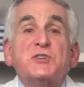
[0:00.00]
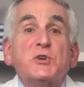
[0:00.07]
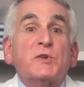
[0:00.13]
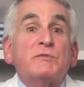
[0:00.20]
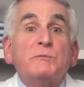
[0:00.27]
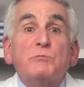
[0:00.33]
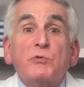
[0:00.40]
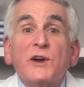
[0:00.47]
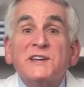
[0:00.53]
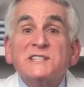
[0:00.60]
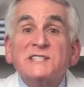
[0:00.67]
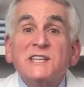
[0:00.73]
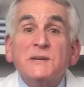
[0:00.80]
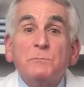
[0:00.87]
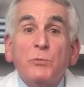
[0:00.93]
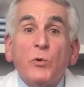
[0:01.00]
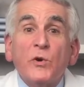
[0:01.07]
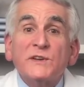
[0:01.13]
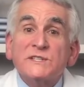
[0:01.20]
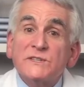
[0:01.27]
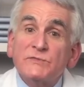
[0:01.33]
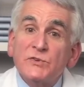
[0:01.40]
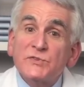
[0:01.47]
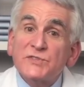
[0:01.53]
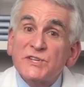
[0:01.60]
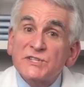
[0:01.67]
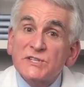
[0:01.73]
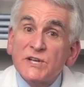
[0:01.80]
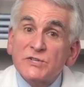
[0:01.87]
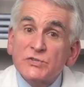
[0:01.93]
So you've embraced the importance of
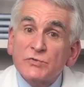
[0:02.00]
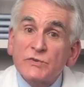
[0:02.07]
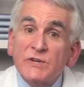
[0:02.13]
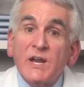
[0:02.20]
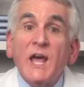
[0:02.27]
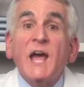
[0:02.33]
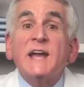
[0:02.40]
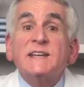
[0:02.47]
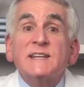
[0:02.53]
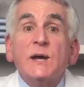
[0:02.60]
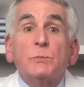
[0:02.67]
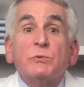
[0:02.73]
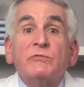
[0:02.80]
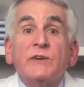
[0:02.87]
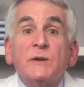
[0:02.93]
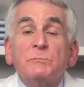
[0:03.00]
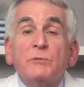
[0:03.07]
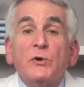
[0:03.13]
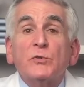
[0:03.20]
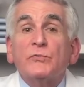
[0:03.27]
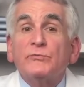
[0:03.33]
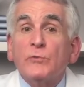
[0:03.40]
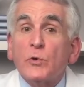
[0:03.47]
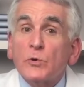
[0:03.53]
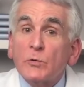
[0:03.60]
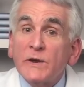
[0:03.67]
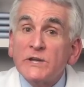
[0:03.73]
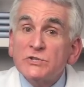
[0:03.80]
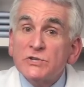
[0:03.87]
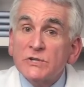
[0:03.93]
using sunscreen to help prevent both
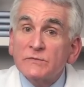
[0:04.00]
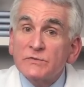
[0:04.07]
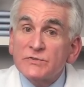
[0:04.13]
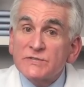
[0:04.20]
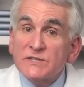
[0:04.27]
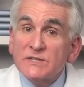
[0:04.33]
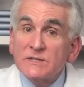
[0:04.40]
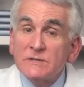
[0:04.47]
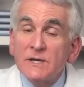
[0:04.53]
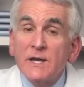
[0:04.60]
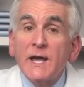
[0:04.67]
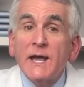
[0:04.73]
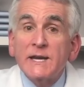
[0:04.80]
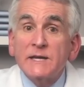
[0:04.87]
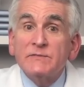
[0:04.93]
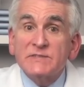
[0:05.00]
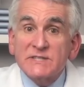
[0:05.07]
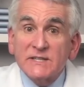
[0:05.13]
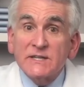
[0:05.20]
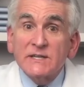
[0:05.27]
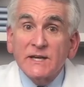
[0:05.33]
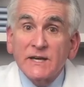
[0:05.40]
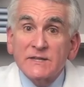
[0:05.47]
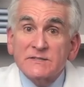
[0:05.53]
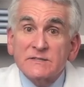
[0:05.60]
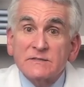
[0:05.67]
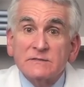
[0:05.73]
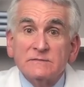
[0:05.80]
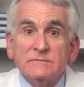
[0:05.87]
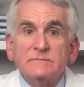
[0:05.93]
photoaging of your skin and even skin
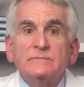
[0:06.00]
cancer.